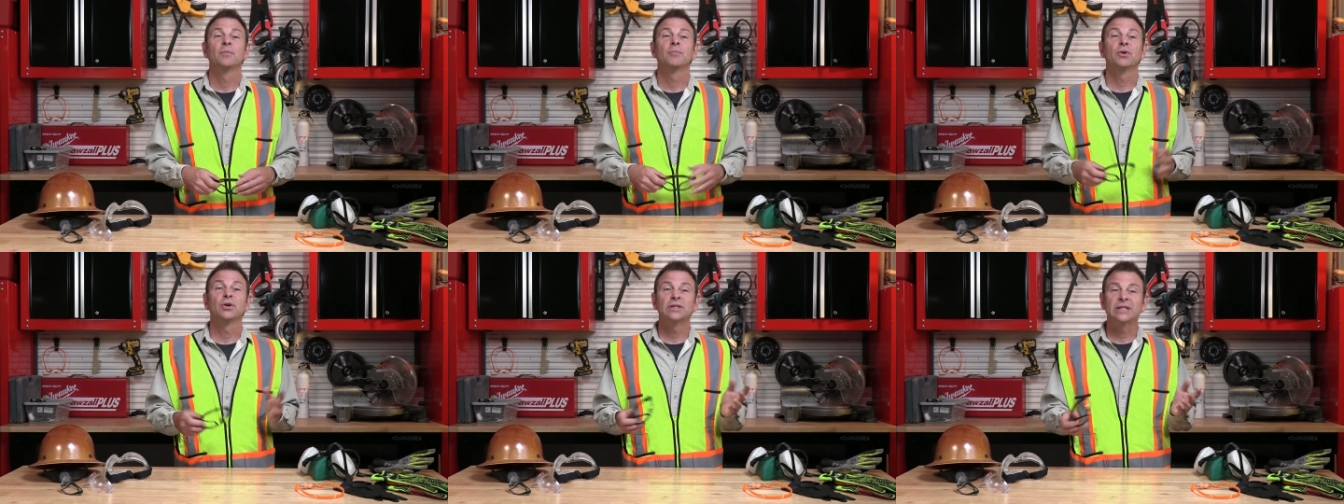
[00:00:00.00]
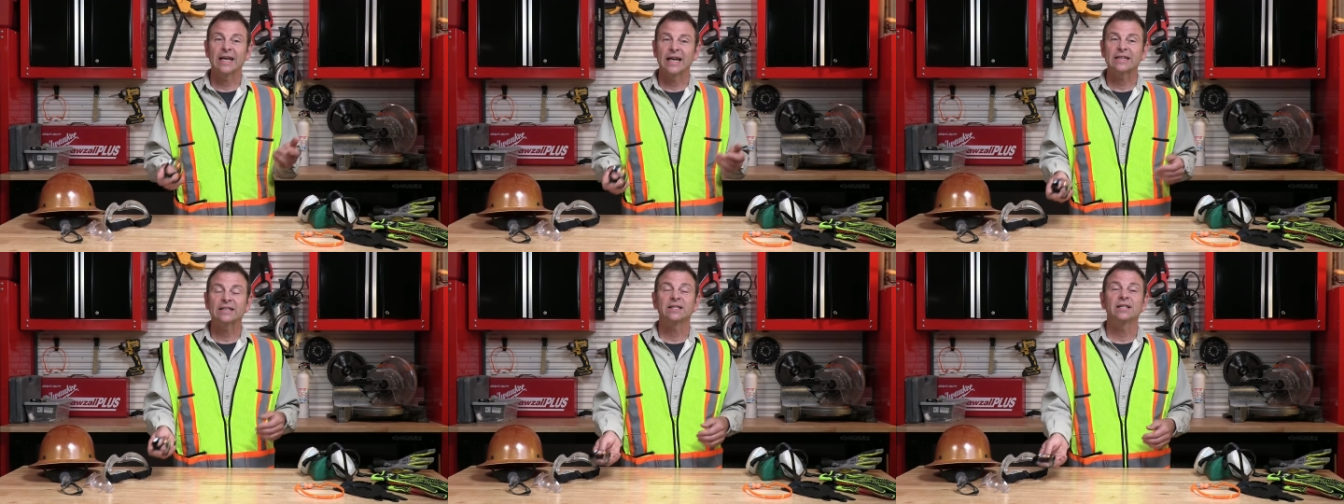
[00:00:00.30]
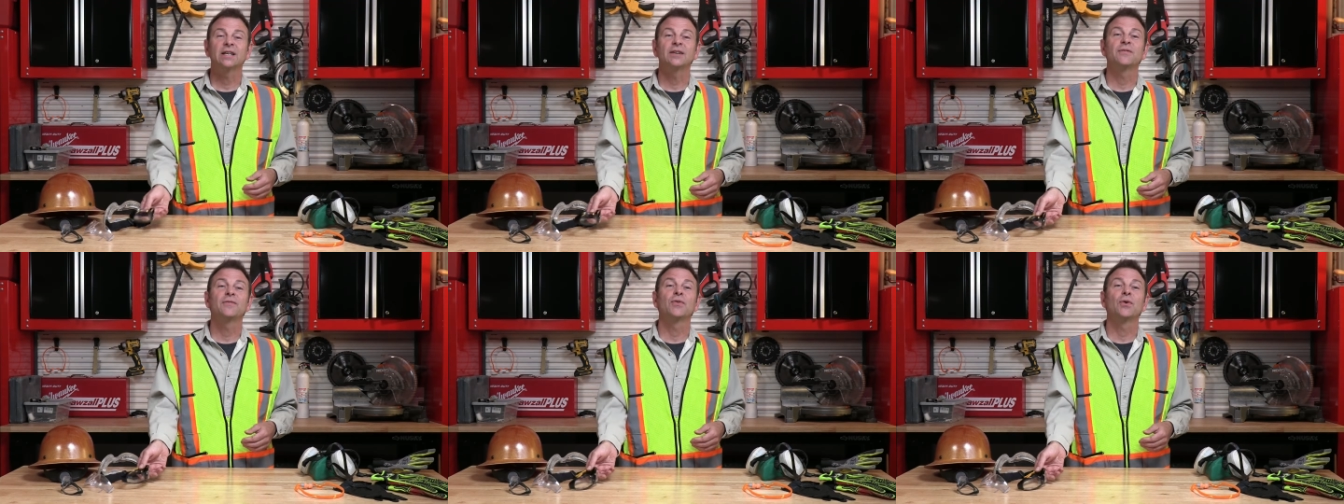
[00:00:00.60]

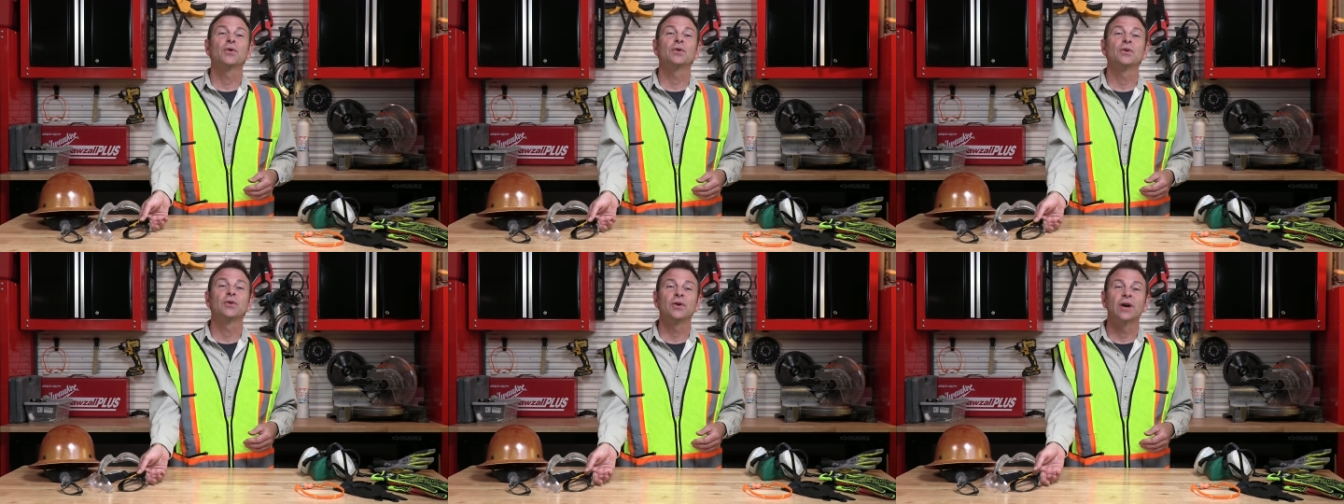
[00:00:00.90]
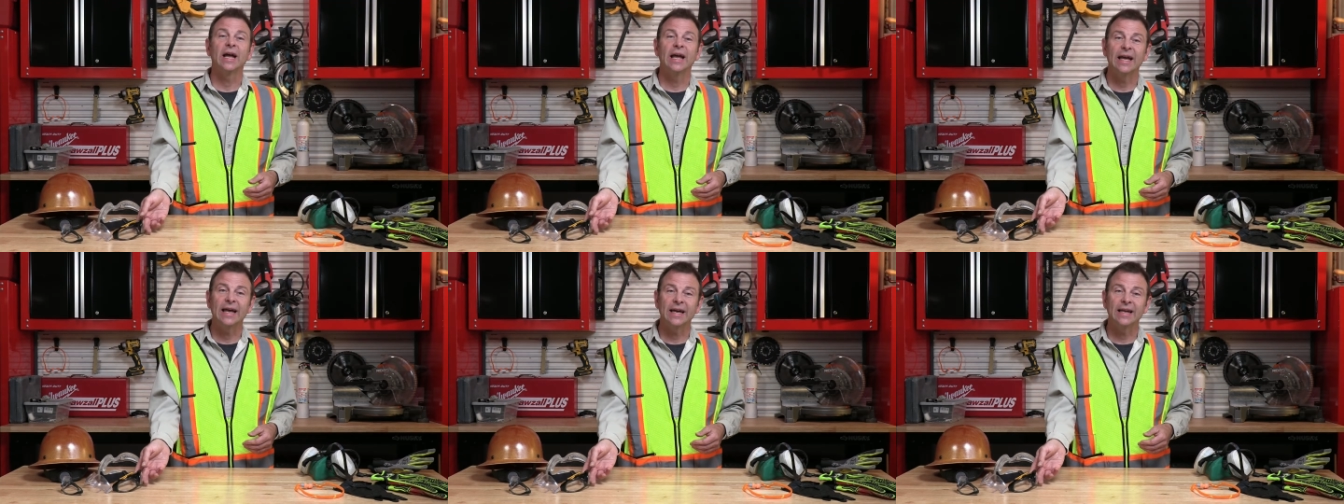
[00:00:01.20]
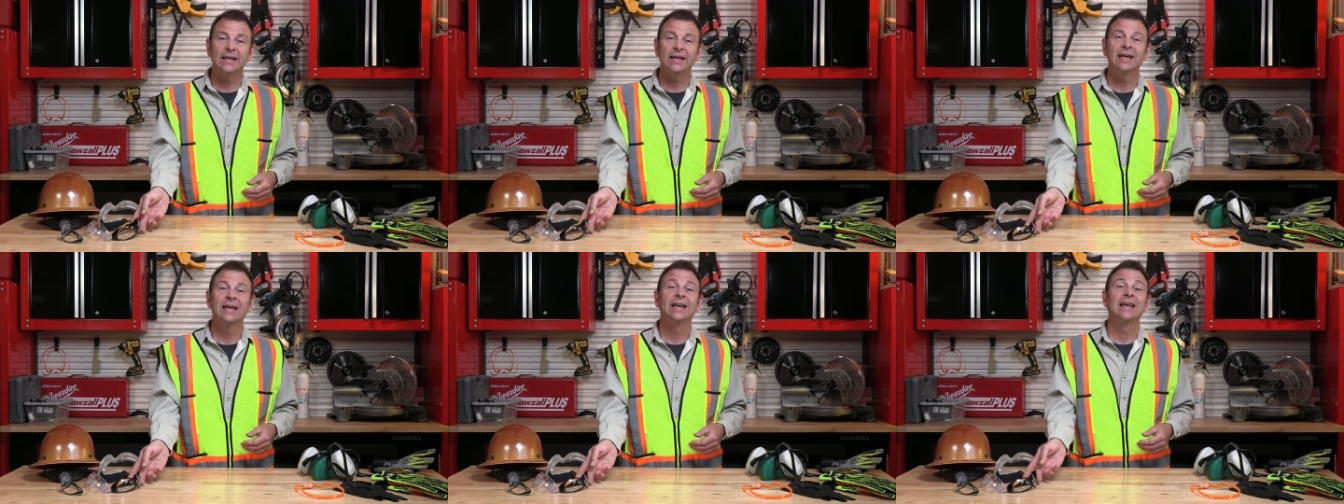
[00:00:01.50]
Protection for your
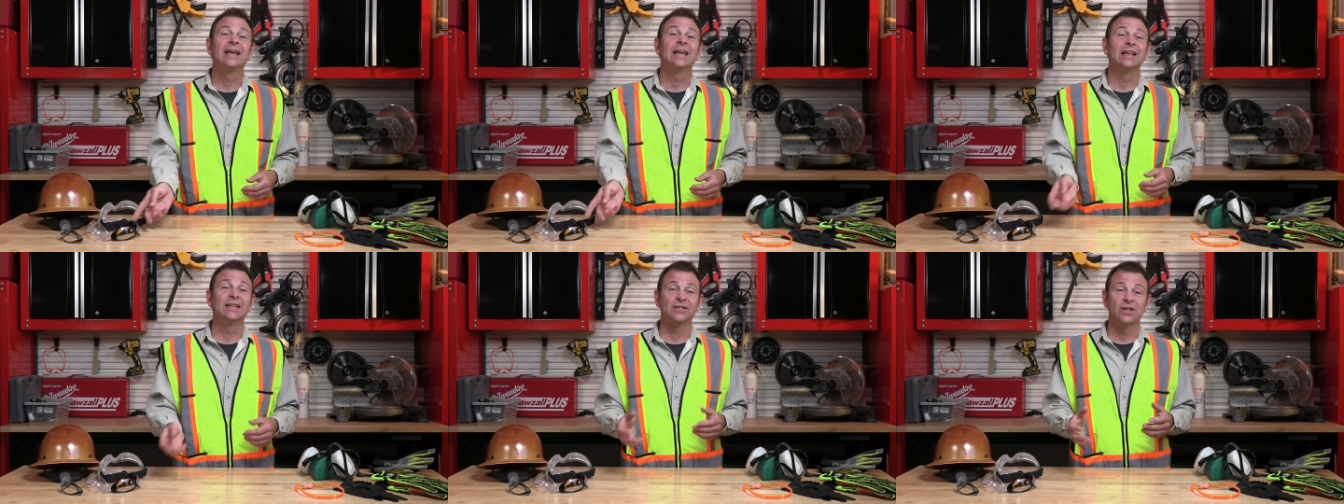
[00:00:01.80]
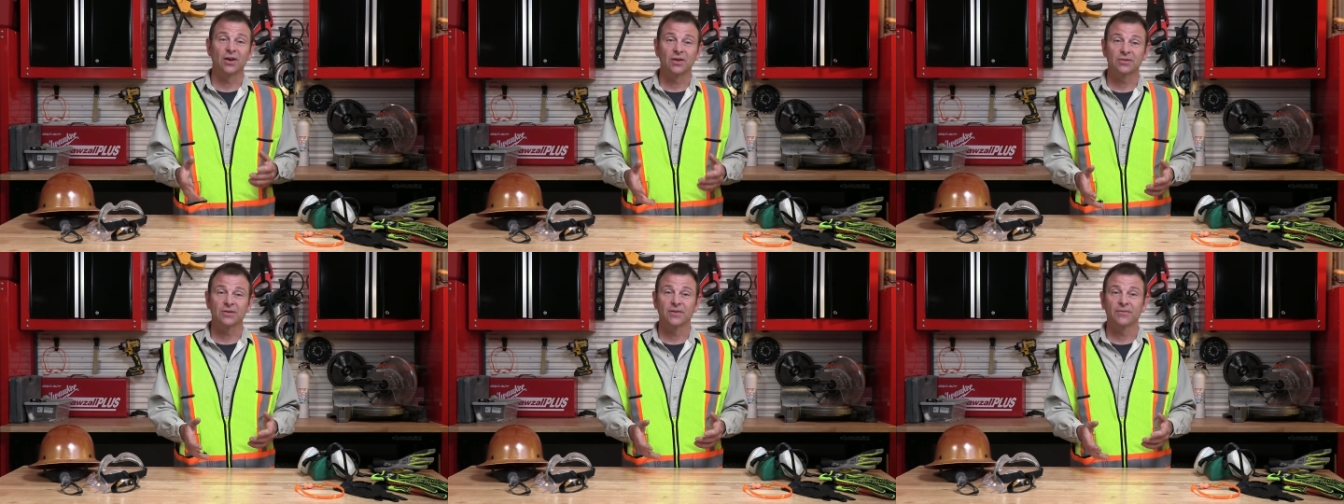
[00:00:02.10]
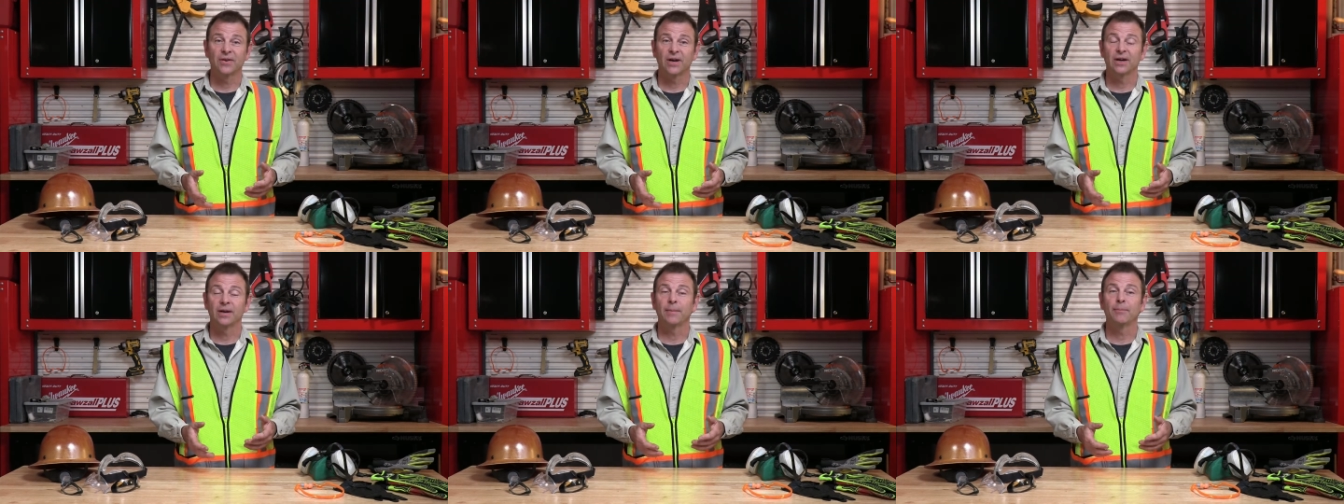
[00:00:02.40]
head is also
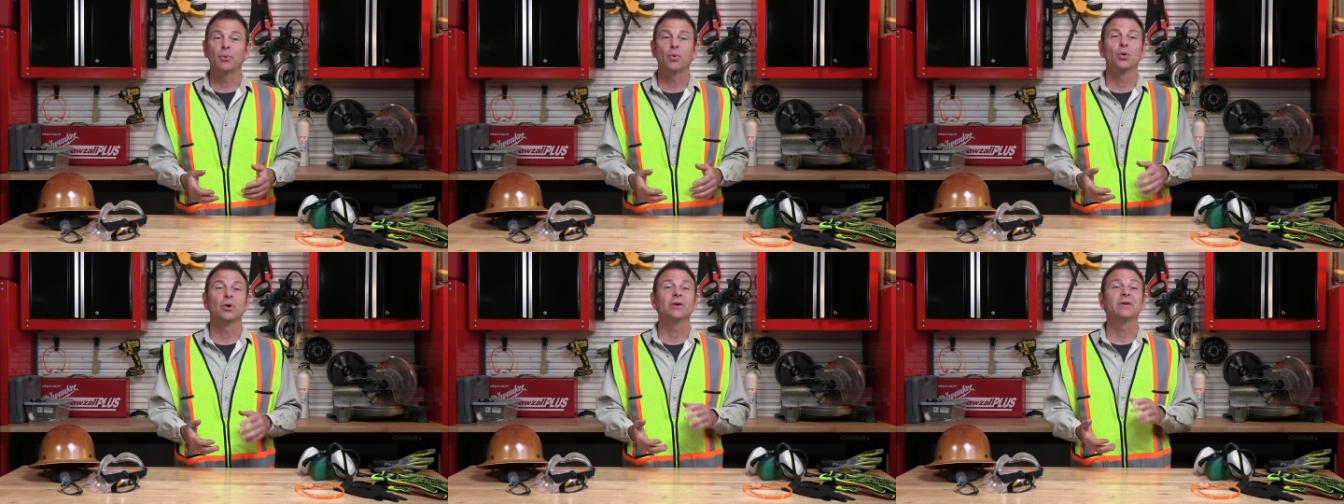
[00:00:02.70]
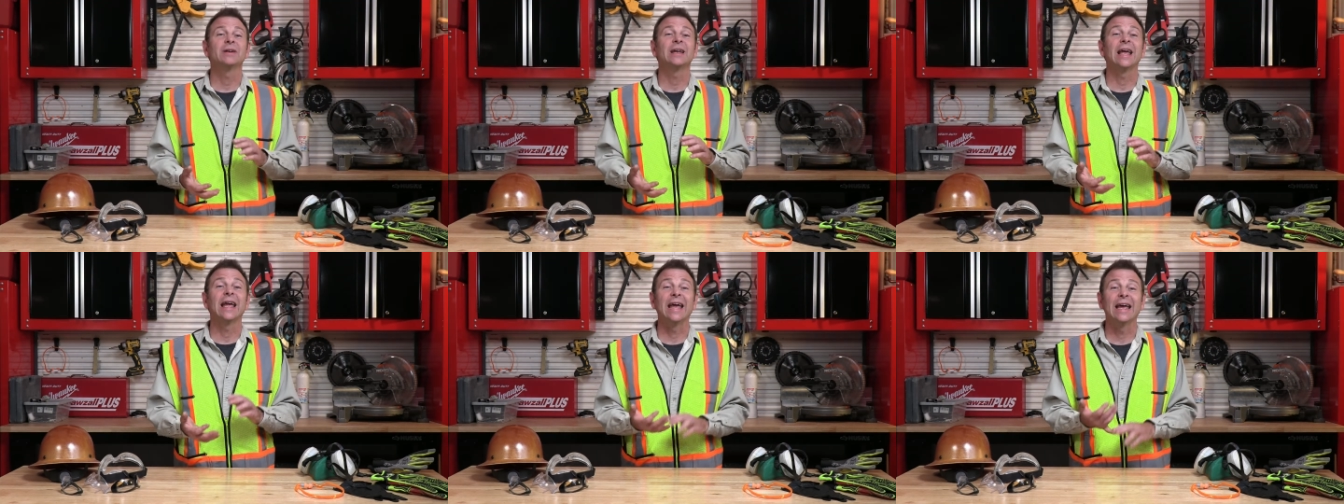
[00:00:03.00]
very important.